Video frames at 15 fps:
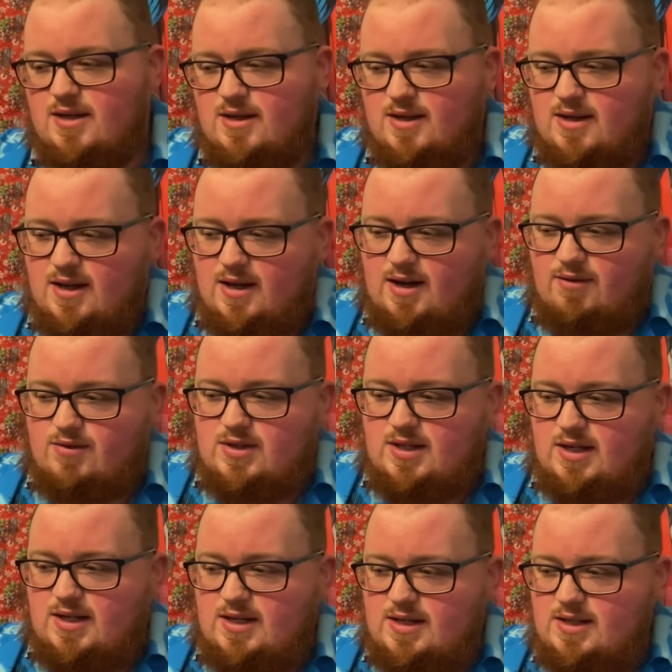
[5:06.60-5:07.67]
and
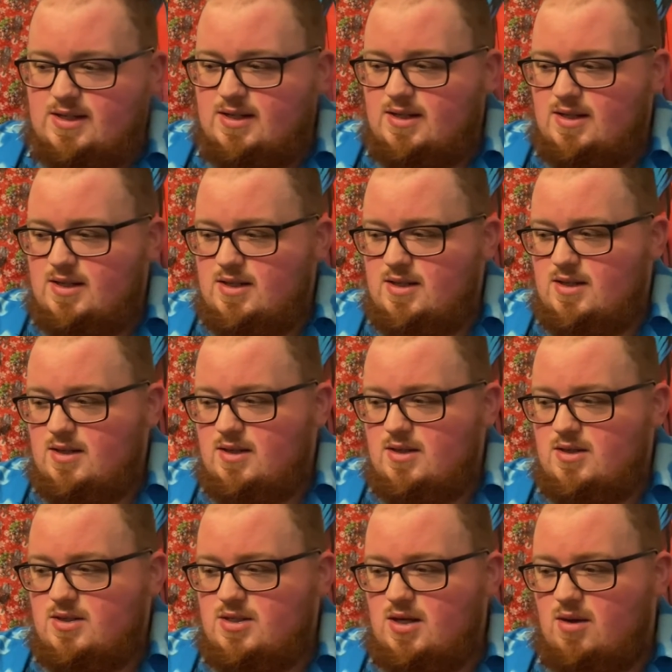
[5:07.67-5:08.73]
everything.
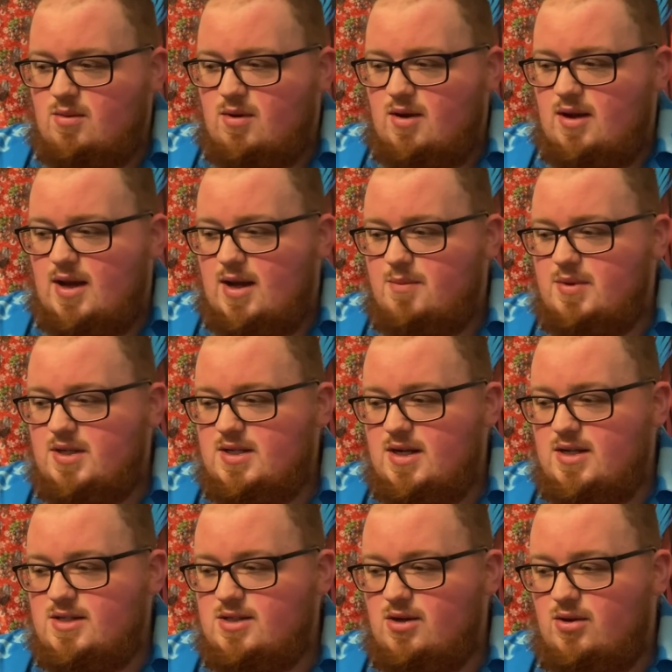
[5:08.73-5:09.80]
So, happy
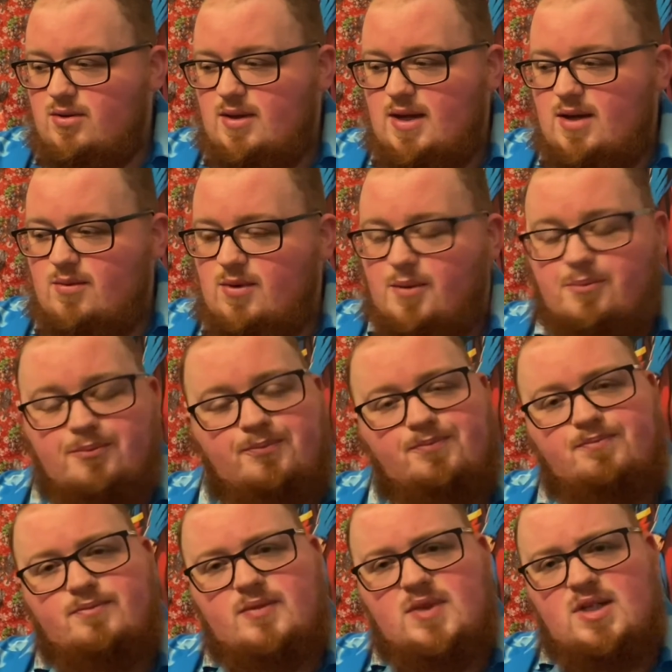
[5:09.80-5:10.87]
days on that one.
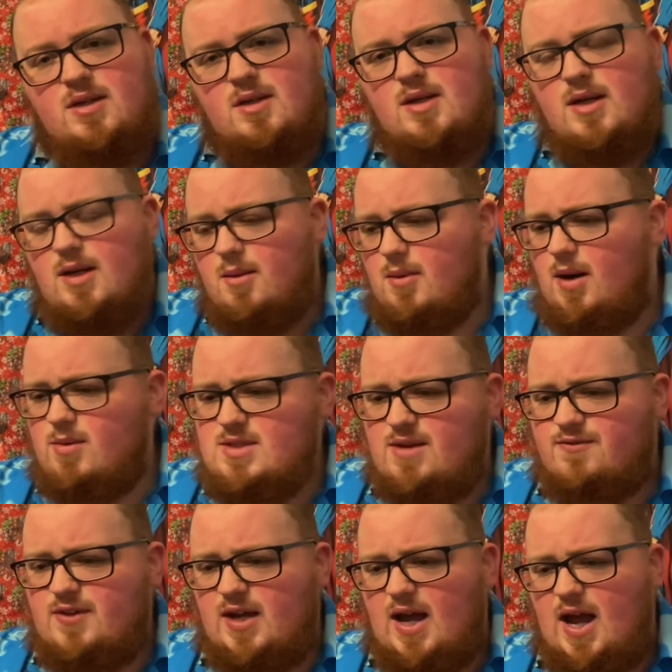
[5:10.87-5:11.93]
Well, that was
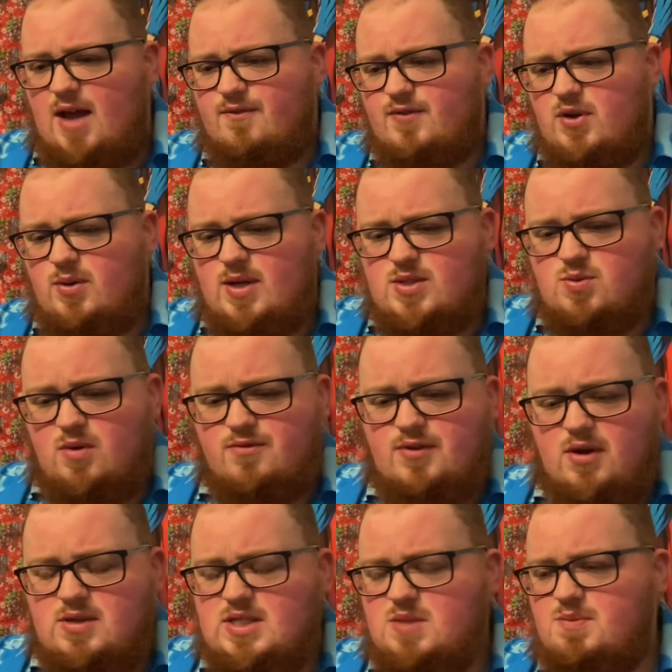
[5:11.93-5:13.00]
everything I had for you in this one,
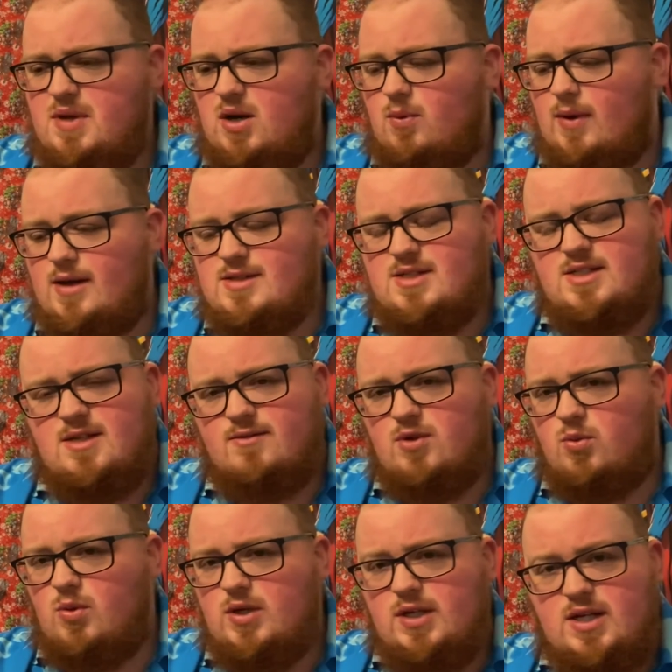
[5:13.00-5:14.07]
folks. It's been a while since I've
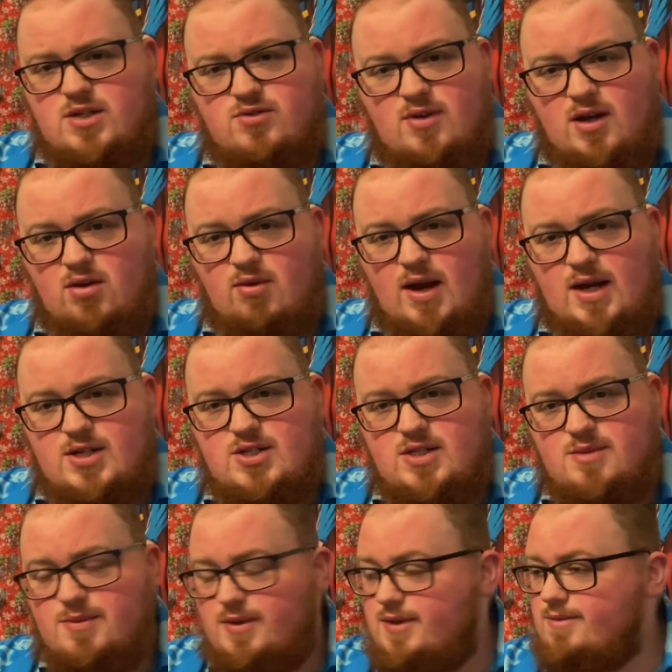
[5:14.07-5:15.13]
done one of these trailer reactions,
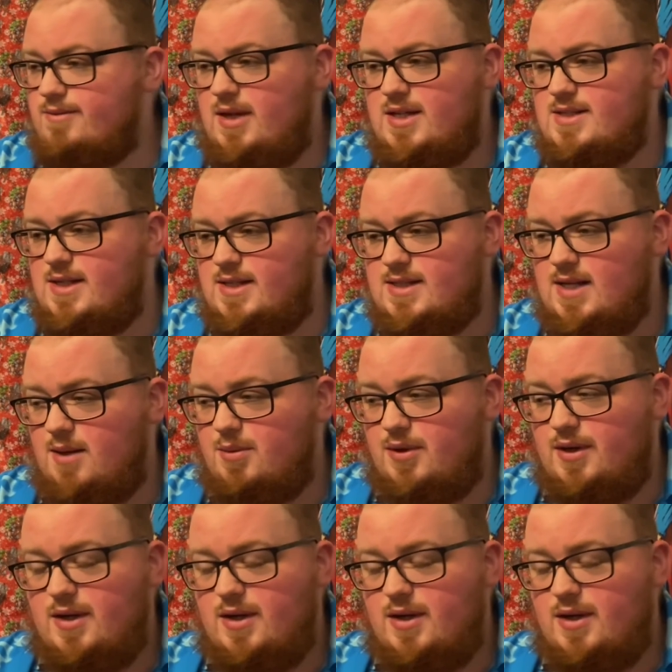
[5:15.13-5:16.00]
but these things happen.